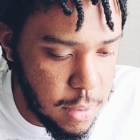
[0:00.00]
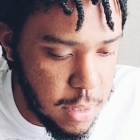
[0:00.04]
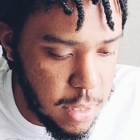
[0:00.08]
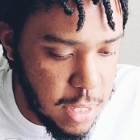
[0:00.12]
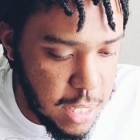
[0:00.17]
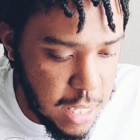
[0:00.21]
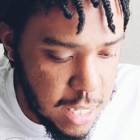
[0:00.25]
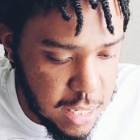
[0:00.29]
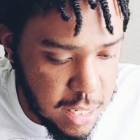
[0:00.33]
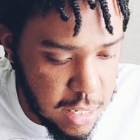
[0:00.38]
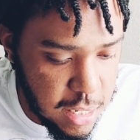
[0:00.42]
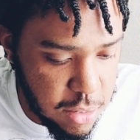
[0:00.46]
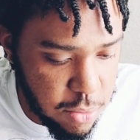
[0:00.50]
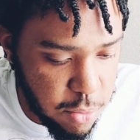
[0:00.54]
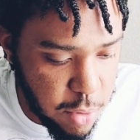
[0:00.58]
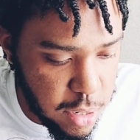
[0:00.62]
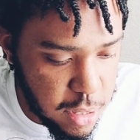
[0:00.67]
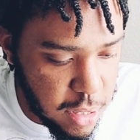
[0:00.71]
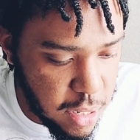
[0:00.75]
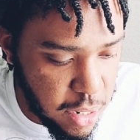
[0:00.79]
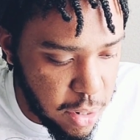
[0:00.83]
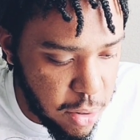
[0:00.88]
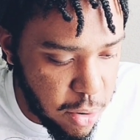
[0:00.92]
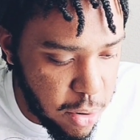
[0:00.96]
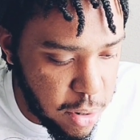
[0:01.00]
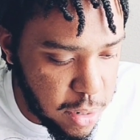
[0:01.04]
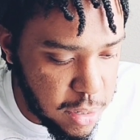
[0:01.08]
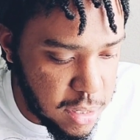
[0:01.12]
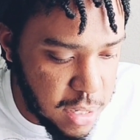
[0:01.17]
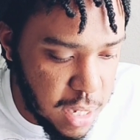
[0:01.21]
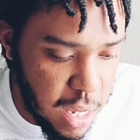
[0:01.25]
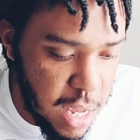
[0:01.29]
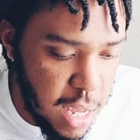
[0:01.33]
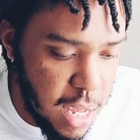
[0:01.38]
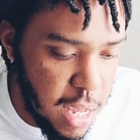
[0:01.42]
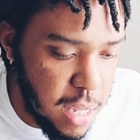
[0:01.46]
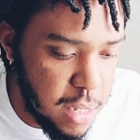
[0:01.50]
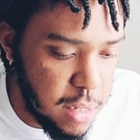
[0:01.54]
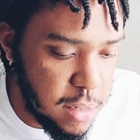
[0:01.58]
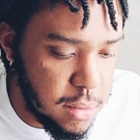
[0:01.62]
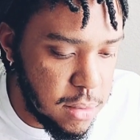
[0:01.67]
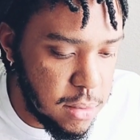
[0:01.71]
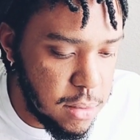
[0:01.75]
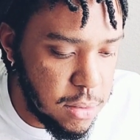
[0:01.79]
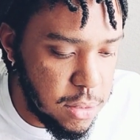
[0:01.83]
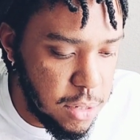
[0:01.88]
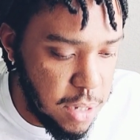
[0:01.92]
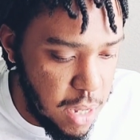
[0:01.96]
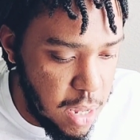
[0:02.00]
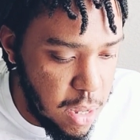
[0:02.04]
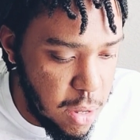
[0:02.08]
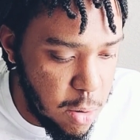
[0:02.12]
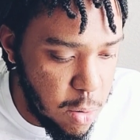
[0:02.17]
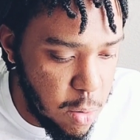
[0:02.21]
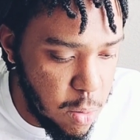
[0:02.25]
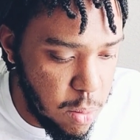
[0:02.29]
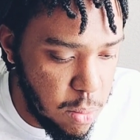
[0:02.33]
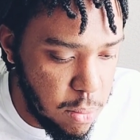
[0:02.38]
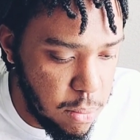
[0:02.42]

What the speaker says: This is what the Lord says to you.